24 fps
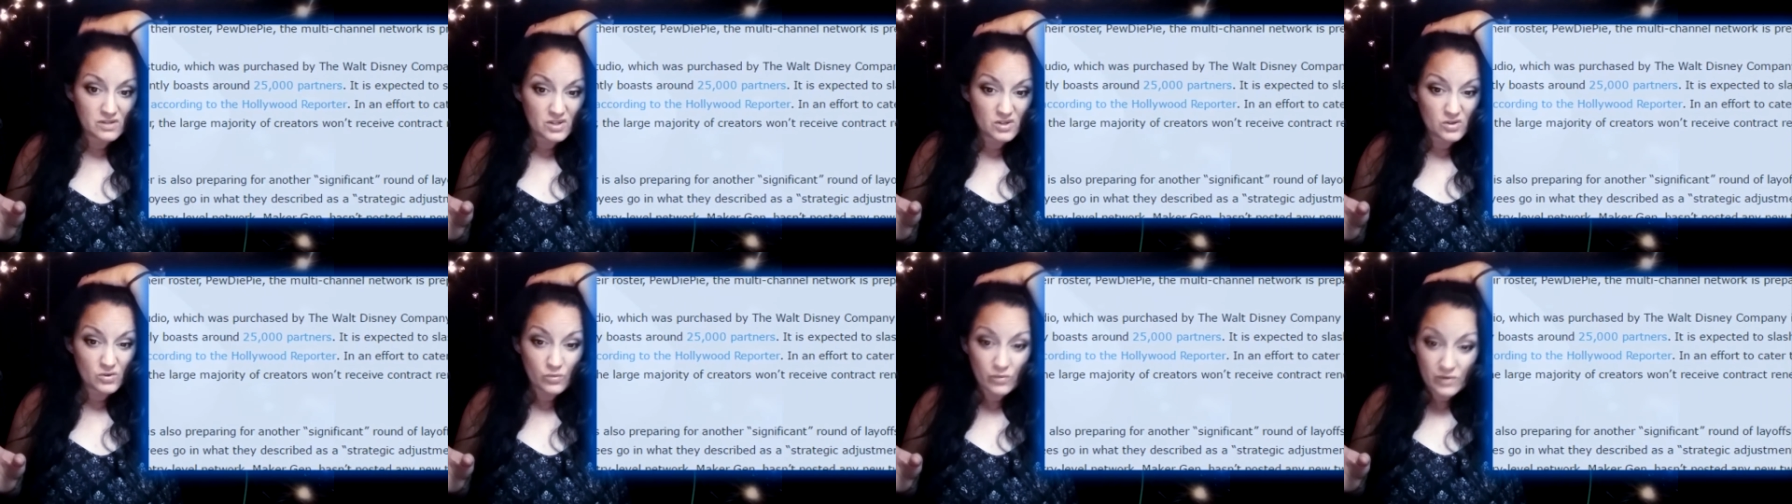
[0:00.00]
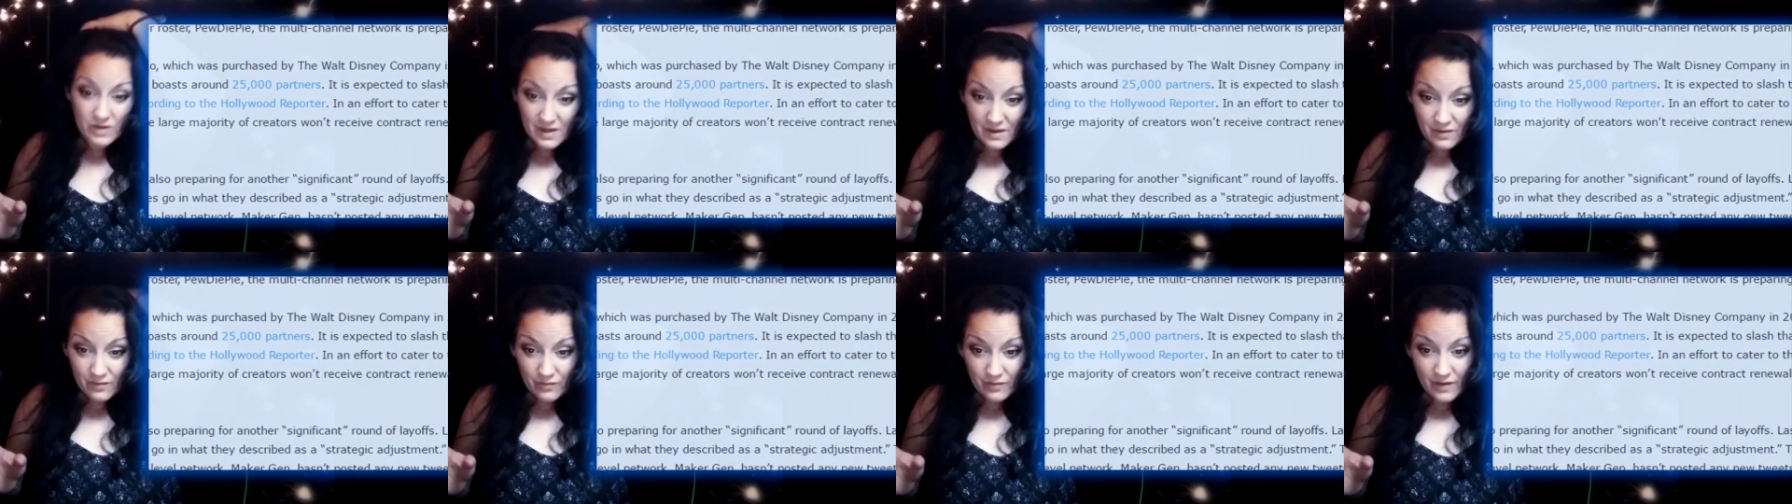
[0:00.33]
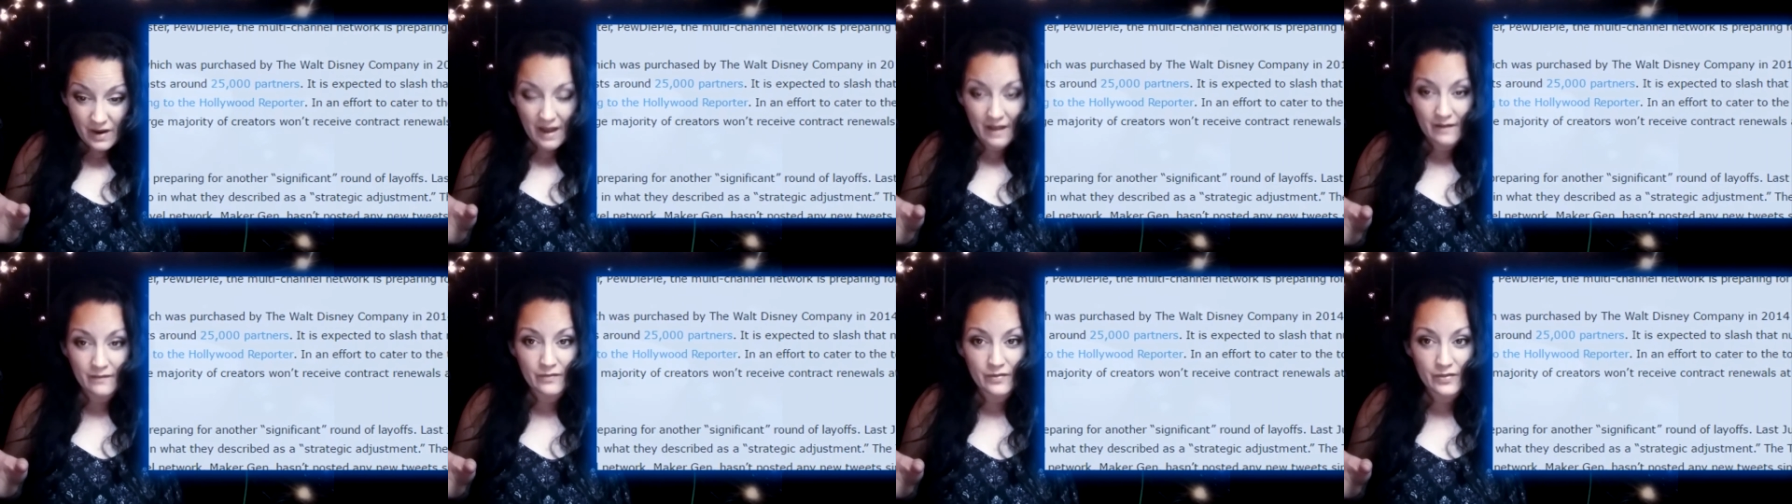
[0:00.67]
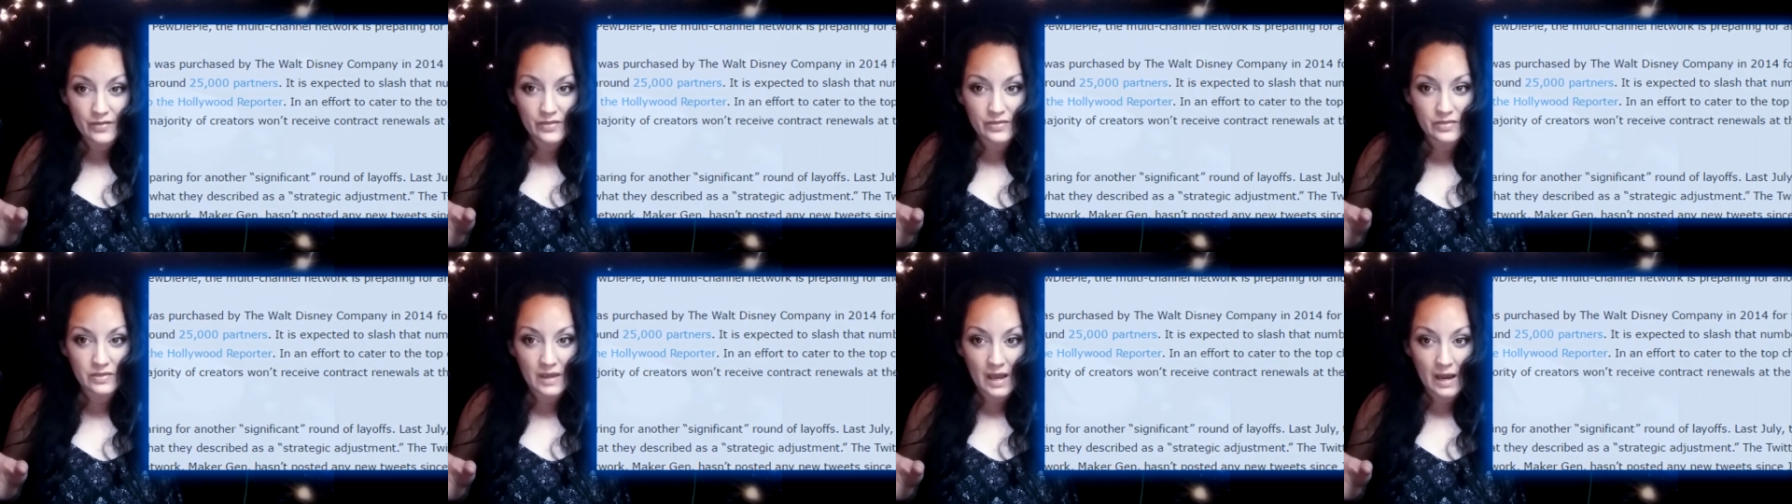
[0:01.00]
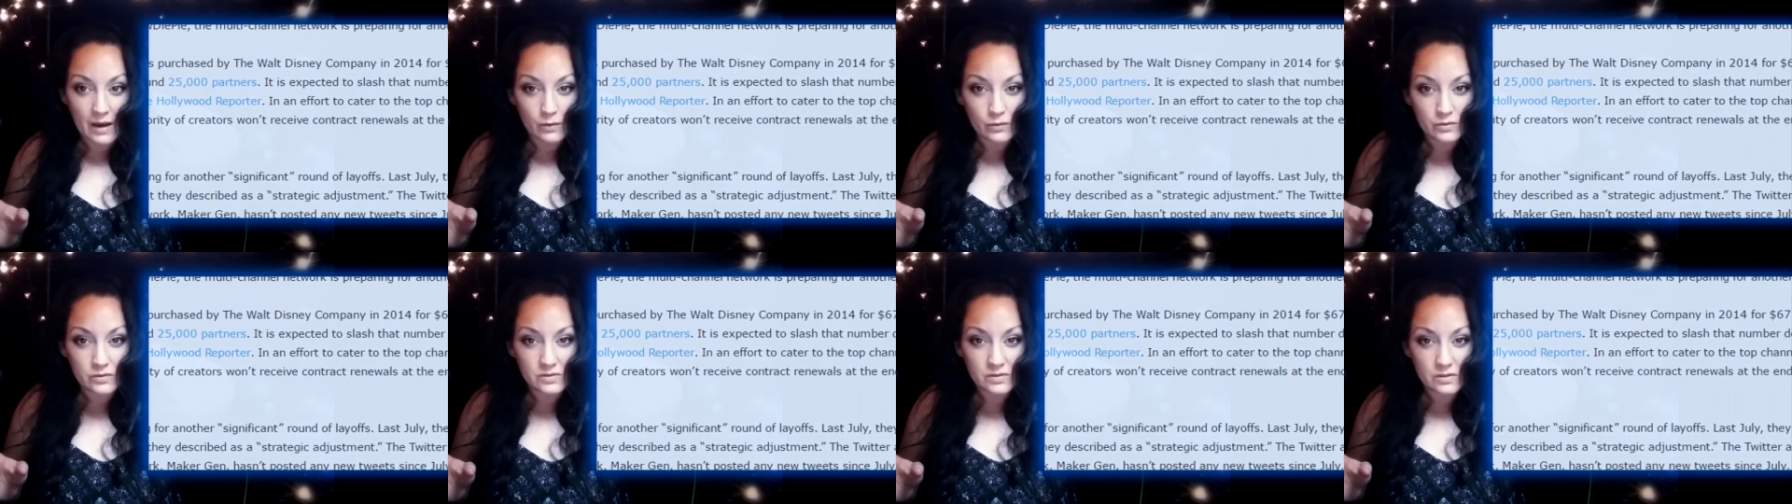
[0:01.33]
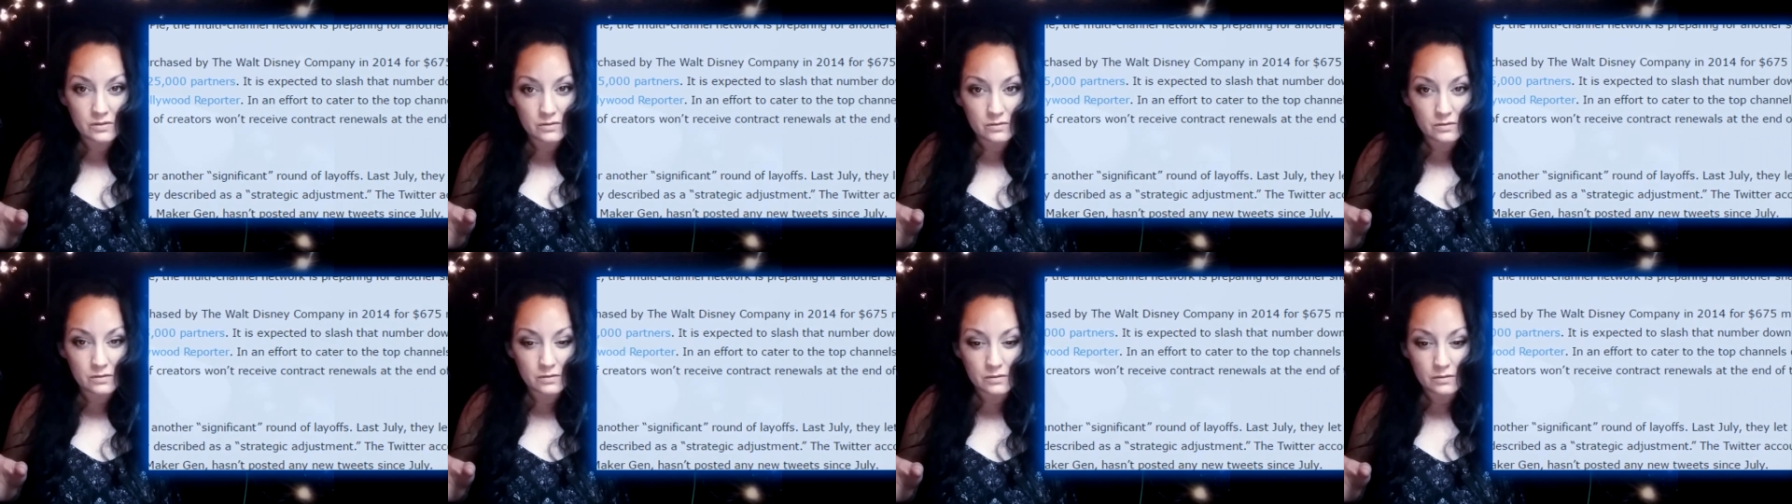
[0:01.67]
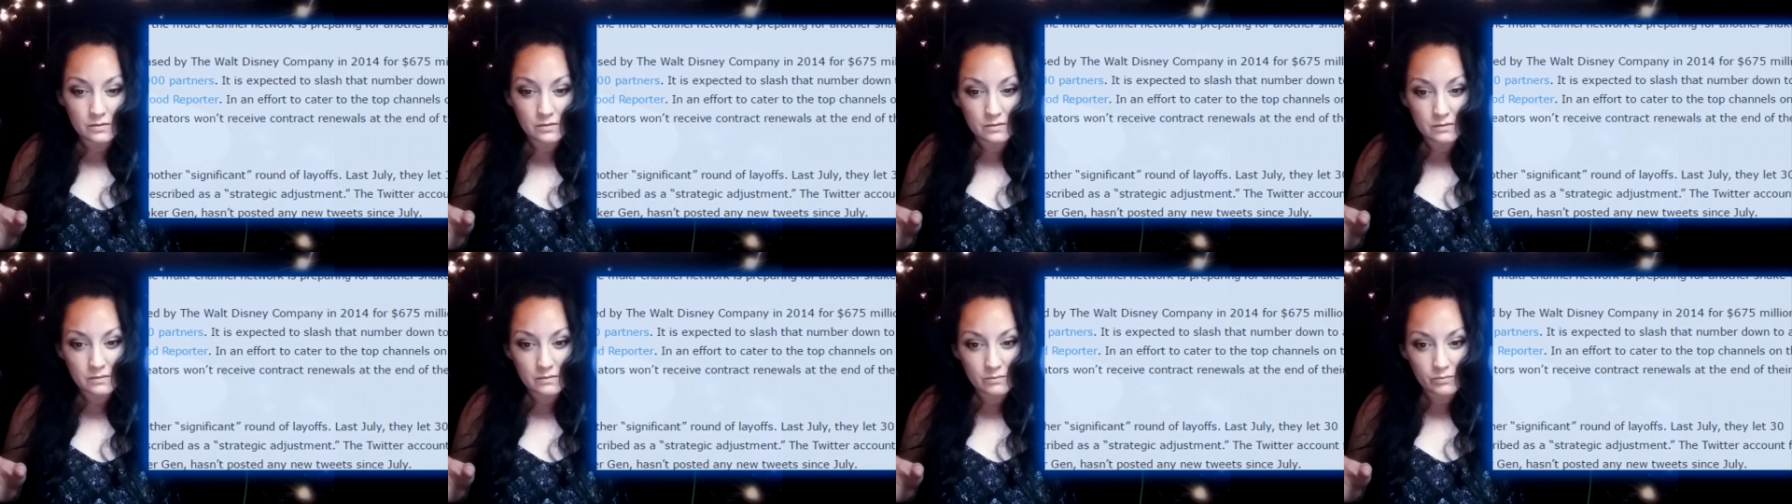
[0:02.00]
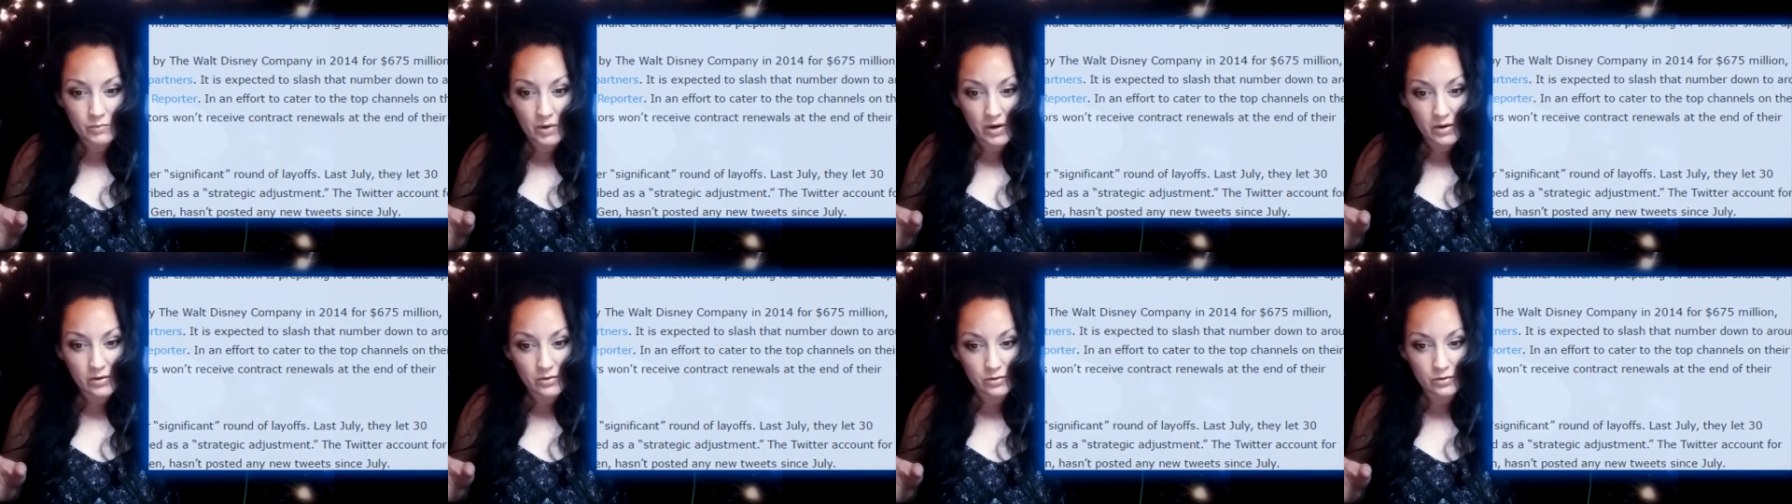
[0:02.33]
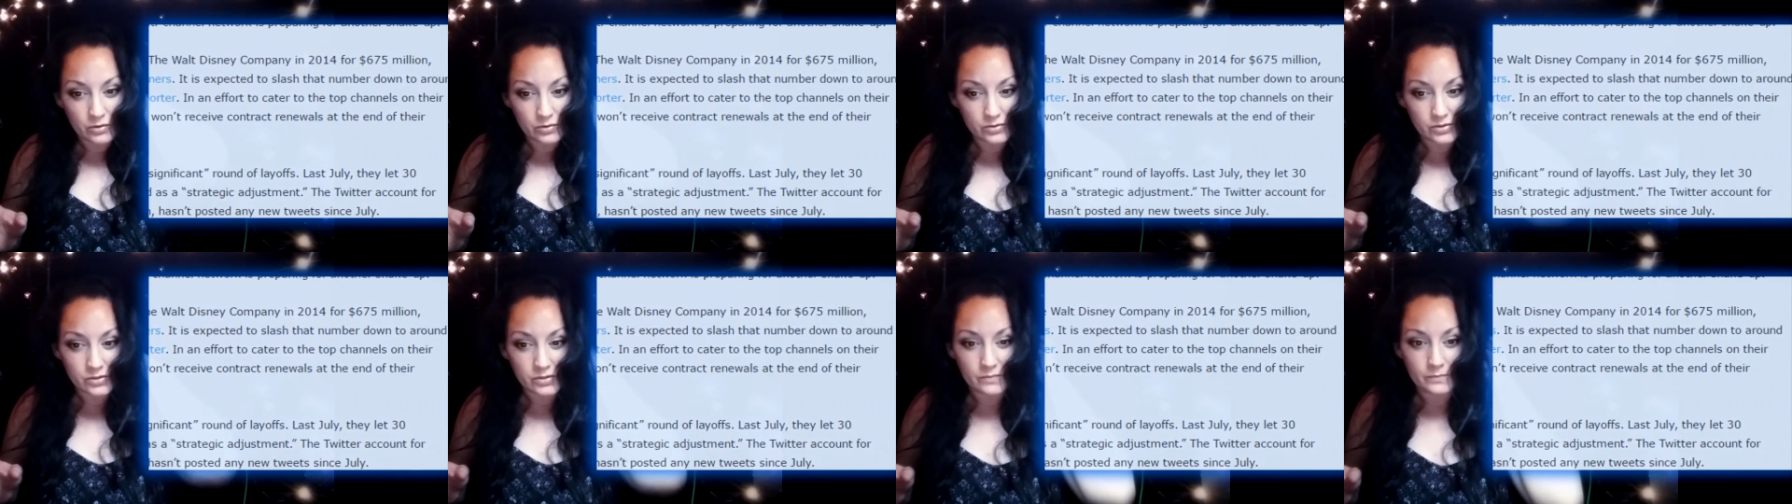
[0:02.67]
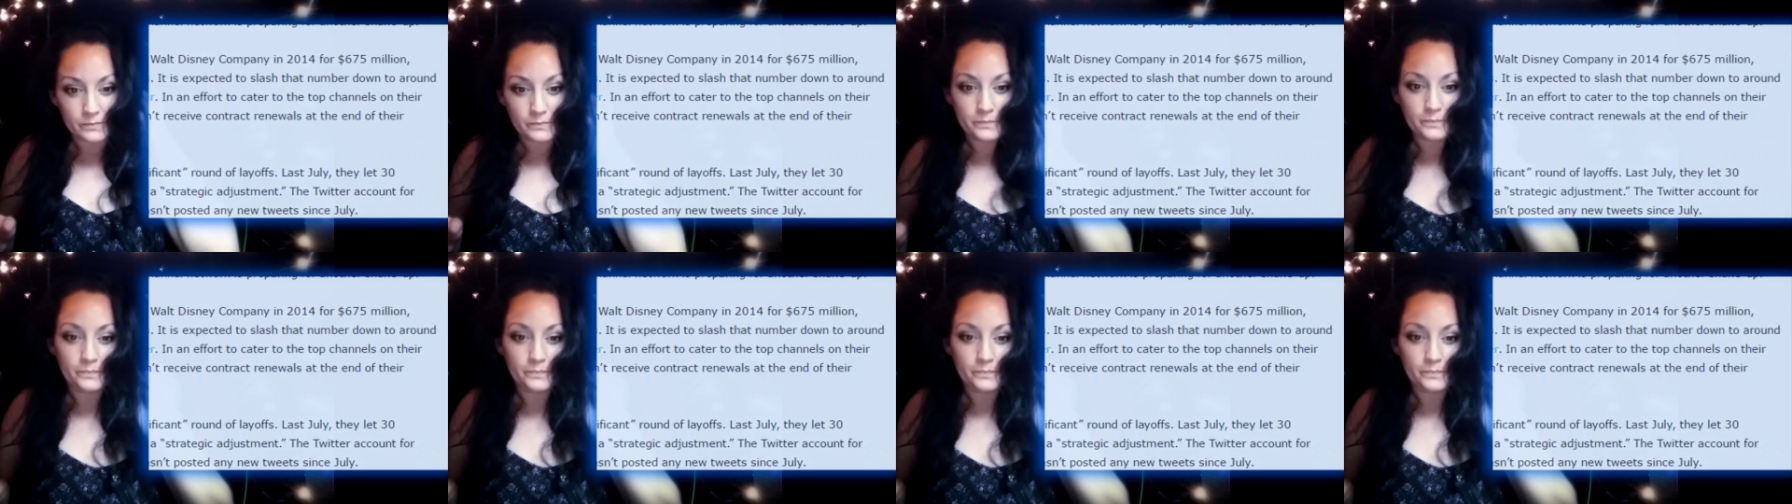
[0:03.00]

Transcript: 25,000 partners?